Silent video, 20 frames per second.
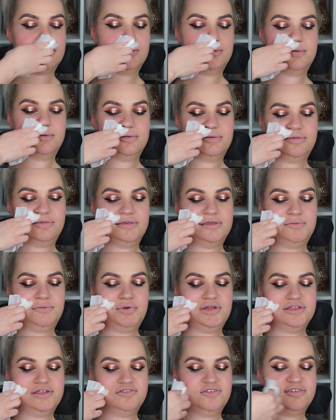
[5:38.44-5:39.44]
Also,
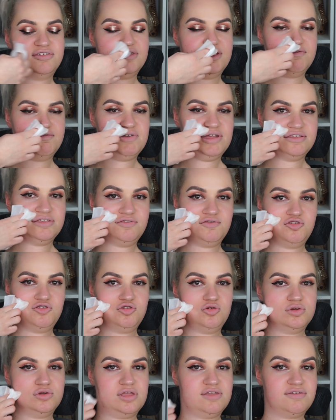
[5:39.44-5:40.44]
apologies in advance for
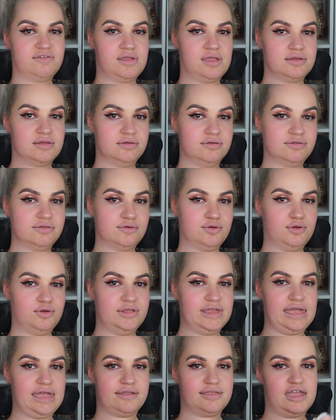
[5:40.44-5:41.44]
Shawnee's nails, or
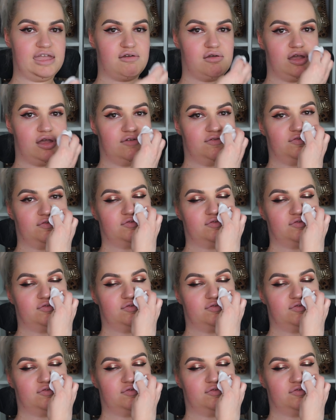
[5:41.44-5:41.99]
lack thereof.